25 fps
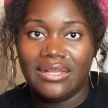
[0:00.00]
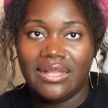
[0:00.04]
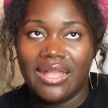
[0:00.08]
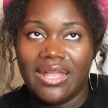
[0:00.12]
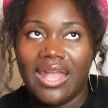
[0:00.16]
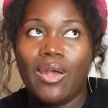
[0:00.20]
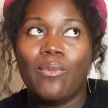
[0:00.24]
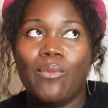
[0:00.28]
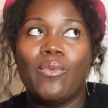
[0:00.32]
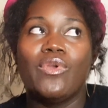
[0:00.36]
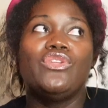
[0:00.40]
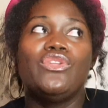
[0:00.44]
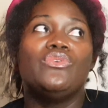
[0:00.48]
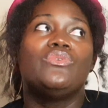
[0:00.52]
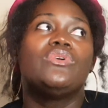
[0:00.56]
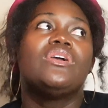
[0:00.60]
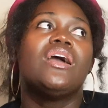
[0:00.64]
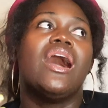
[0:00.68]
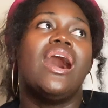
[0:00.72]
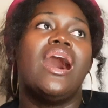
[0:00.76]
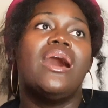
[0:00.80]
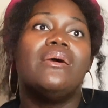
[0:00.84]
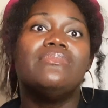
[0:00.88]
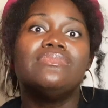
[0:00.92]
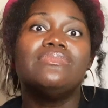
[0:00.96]
And when you
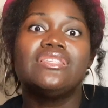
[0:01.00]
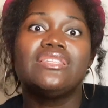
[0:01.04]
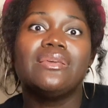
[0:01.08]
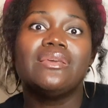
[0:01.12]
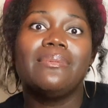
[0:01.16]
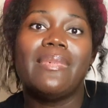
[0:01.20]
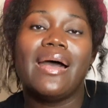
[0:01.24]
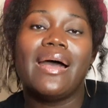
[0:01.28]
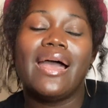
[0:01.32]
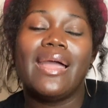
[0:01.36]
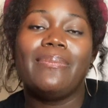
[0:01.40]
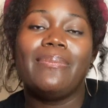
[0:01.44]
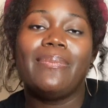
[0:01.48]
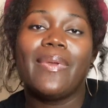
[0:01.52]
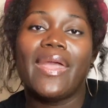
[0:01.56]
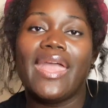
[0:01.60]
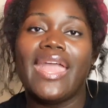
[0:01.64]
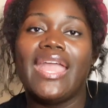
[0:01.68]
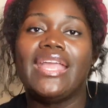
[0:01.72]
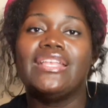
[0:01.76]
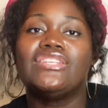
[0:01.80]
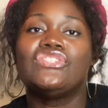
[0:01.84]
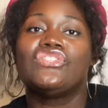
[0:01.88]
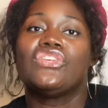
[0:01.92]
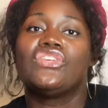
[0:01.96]
come to my
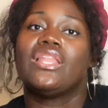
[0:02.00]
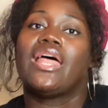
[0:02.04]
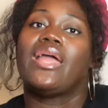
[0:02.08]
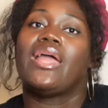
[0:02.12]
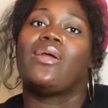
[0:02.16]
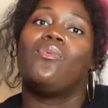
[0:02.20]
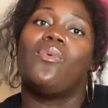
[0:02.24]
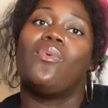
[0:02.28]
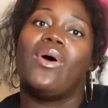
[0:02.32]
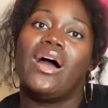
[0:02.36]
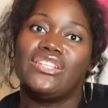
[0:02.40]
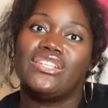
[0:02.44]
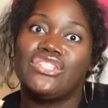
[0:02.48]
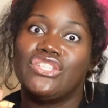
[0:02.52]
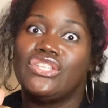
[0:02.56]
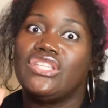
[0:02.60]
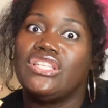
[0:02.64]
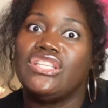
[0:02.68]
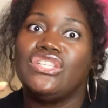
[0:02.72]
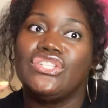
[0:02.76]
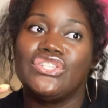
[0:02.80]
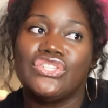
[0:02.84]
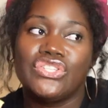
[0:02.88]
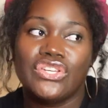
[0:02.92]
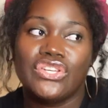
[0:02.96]
page to like watch
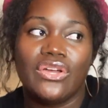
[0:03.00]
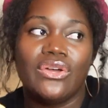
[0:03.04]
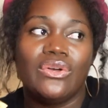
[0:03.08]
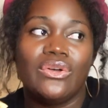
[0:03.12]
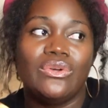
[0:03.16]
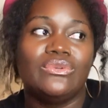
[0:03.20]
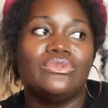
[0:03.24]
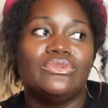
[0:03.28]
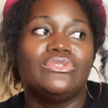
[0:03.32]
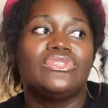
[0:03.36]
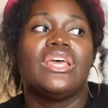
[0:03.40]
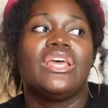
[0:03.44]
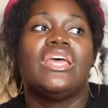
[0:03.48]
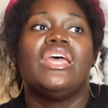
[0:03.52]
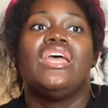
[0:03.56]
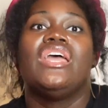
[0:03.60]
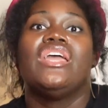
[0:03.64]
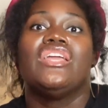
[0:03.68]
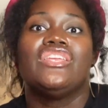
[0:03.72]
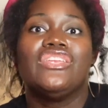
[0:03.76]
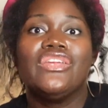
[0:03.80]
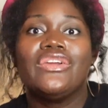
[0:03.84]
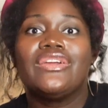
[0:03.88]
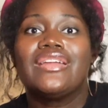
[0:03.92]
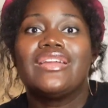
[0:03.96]
these shows,
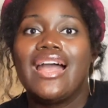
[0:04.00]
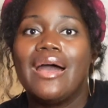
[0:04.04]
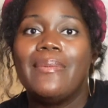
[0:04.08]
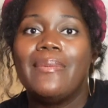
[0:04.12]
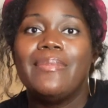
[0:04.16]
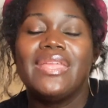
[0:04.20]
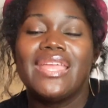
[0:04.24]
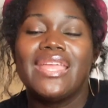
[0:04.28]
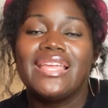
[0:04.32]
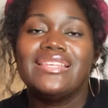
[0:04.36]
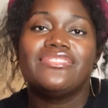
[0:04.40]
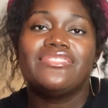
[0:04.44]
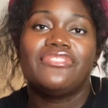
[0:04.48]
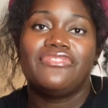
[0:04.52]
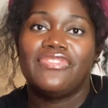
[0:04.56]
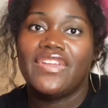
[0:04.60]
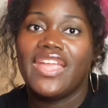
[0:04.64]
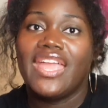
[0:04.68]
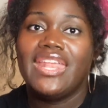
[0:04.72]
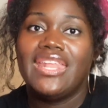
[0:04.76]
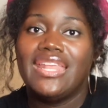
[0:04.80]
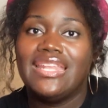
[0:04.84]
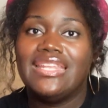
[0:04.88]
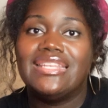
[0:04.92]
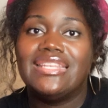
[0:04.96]
you're coming as a
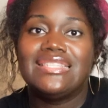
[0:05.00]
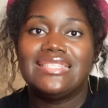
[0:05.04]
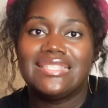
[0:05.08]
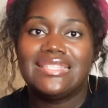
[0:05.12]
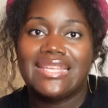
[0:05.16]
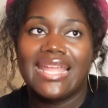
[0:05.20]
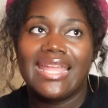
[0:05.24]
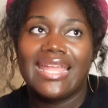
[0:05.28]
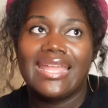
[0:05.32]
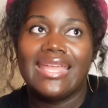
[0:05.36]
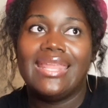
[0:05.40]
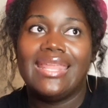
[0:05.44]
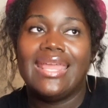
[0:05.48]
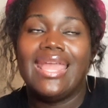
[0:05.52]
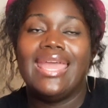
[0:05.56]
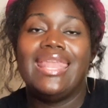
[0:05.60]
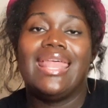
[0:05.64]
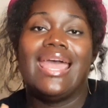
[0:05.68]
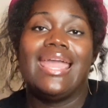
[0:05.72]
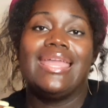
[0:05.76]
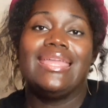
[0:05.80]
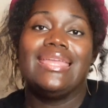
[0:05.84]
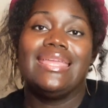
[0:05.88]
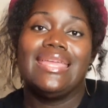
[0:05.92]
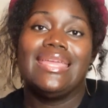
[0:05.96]
fan and a stan, and
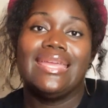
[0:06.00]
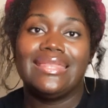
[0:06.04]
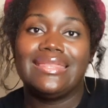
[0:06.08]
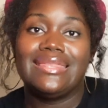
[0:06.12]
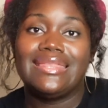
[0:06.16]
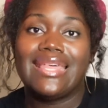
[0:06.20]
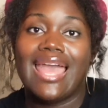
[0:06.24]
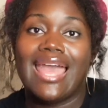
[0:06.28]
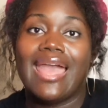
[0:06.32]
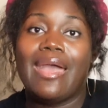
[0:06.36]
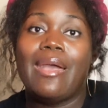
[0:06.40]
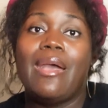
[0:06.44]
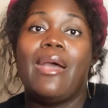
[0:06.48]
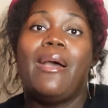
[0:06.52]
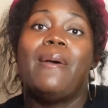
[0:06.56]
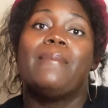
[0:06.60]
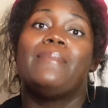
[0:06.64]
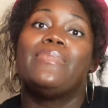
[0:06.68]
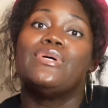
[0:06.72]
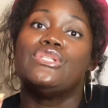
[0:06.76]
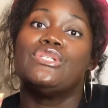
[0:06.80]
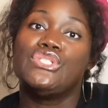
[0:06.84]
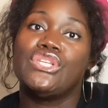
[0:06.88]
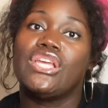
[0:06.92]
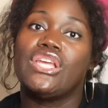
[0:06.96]
I get that,
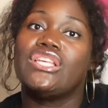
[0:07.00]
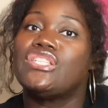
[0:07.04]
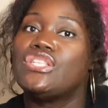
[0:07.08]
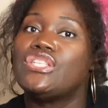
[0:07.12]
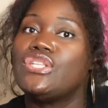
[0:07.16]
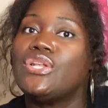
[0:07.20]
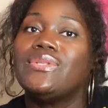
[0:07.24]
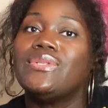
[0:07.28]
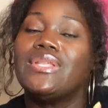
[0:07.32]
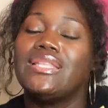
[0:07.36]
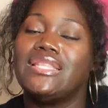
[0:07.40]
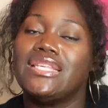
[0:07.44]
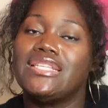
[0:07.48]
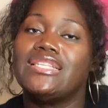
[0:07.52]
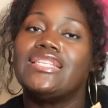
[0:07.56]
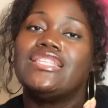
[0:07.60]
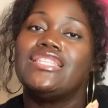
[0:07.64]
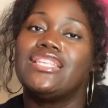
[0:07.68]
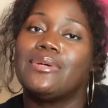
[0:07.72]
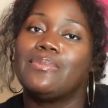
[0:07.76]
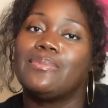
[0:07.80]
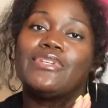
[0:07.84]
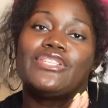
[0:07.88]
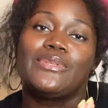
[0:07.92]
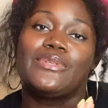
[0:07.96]
but just know that this is
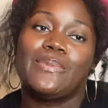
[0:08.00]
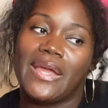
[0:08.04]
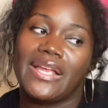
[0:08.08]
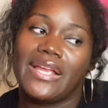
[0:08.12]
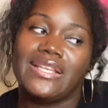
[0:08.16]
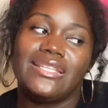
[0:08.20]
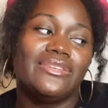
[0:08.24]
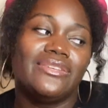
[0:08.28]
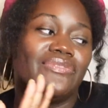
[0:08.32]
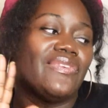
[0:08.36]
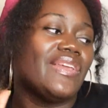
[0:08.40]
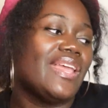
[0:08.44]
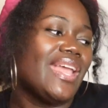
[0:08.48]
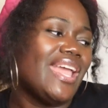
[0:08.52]
the perspective.